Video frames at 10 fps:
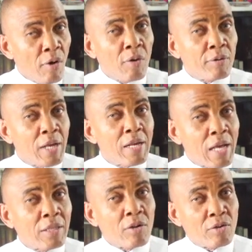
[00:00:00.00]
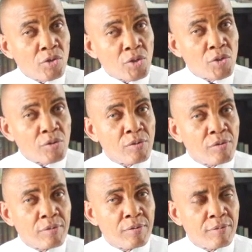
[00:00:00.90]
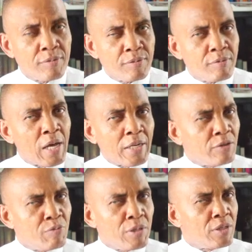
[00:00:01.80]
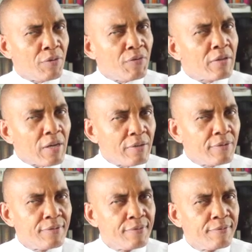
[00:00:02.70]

under that constitution that has been defeated.